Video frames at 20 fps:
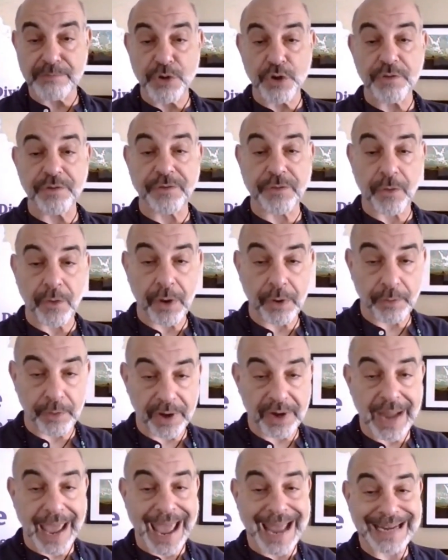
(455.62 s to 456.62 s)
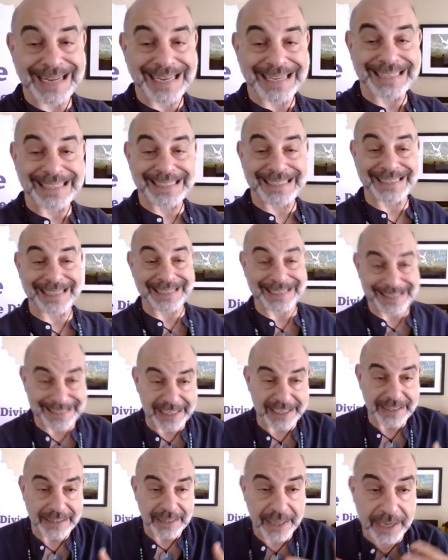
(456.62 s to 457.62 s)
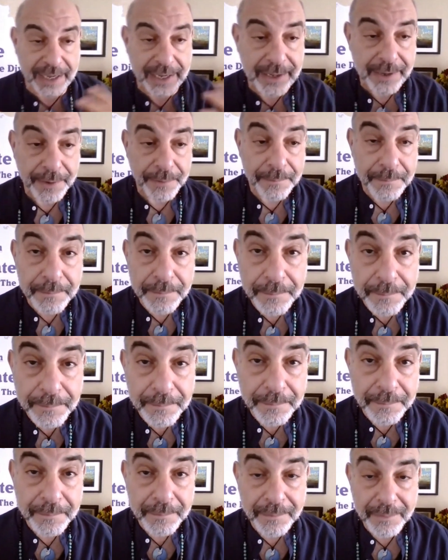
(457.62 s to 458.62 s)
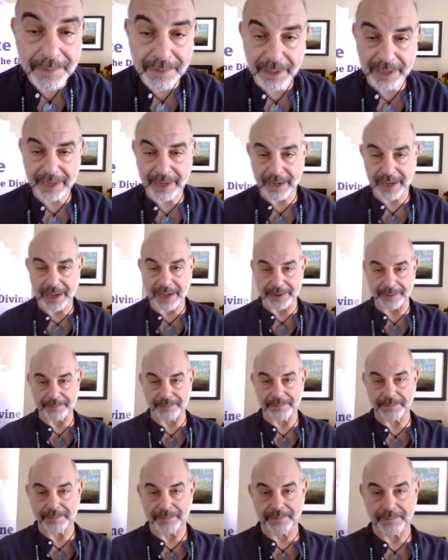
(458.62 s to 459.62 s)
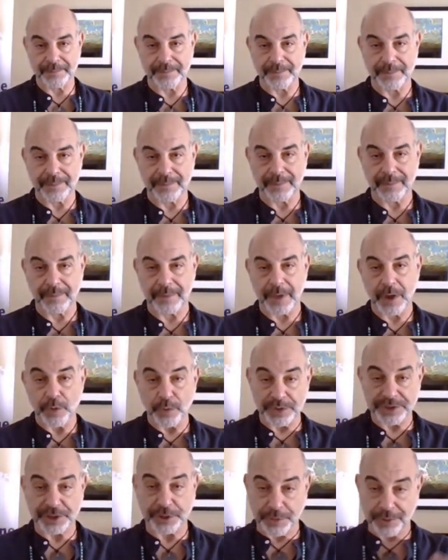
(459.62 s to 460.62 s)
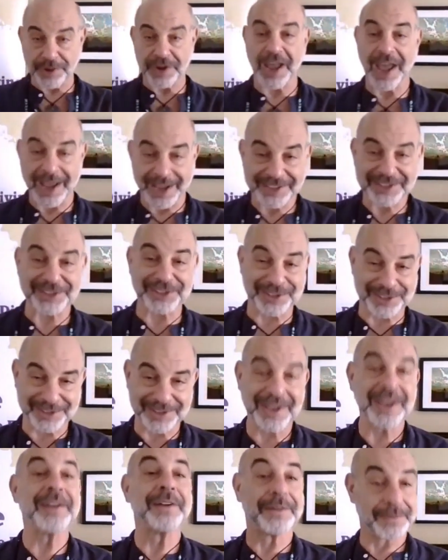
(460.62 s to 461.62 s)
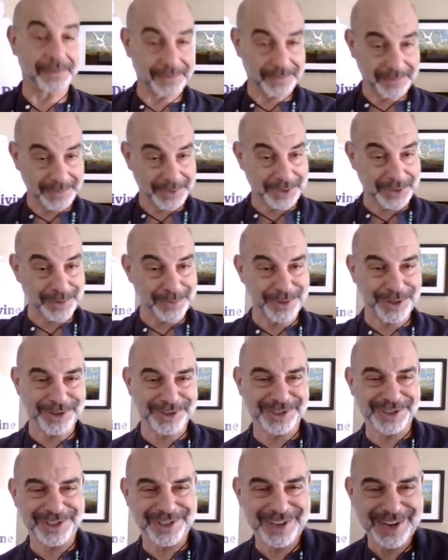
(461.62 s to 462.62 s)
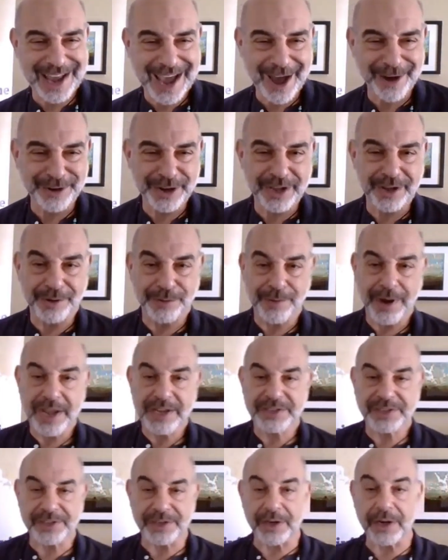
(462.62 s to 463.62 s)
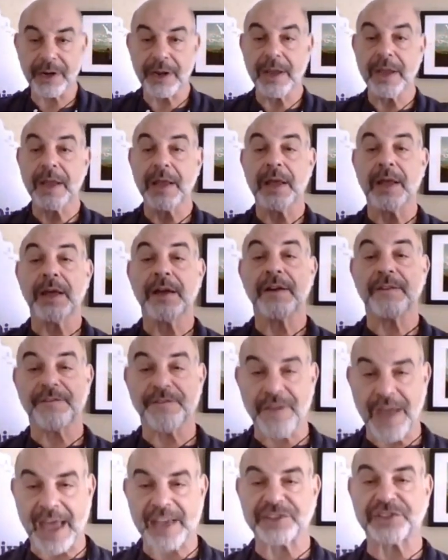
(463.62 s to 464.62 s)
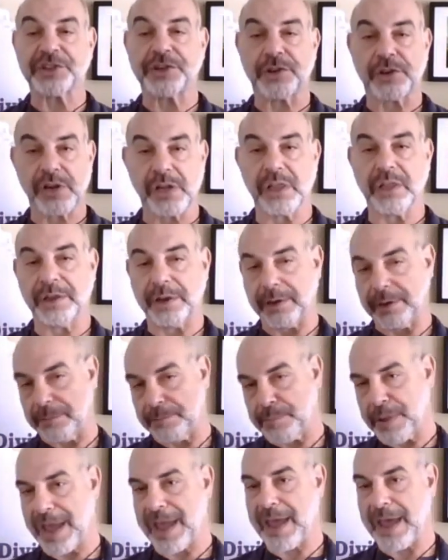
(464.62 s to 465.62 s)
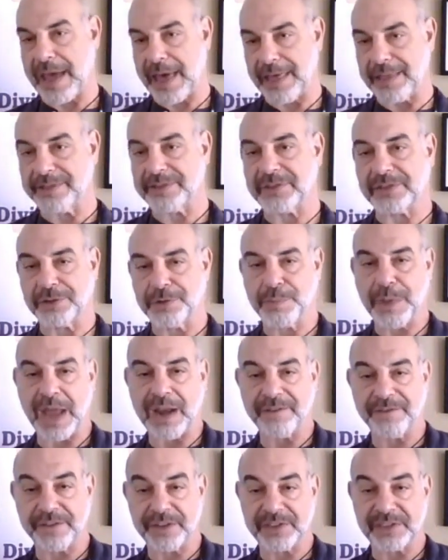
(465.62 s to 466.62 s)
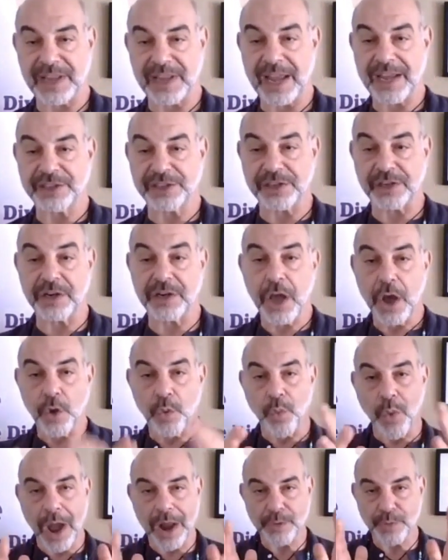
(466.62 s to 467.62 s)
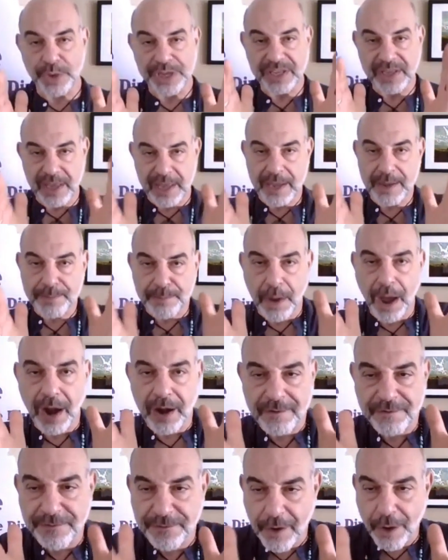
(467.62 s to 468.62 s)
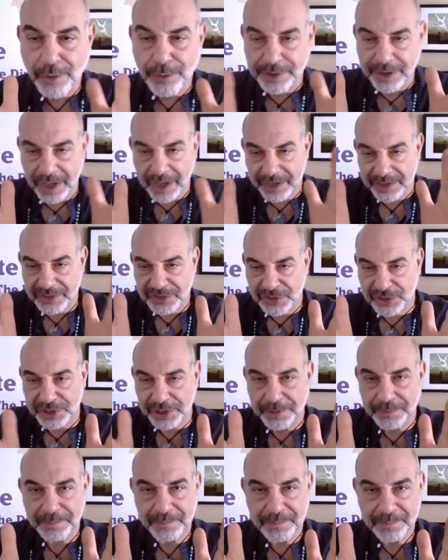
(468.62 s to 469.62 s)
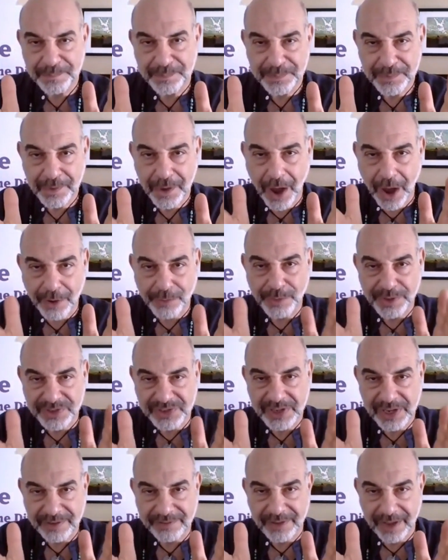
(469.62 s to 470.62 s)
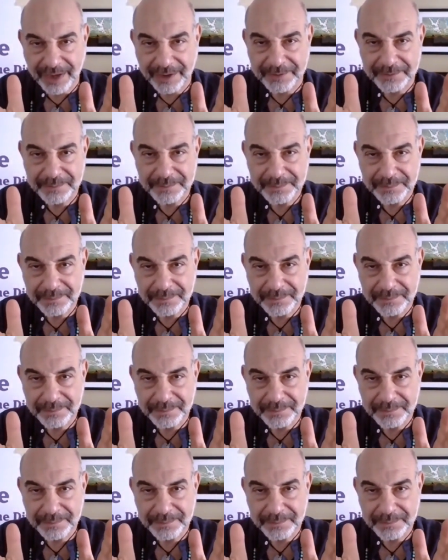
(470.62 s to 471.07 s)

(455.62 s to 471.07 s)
move forward and consistently lean in, which creates, similar to the downhill racer, faster, clearer paths to manifestation when we keep our focus on receiving,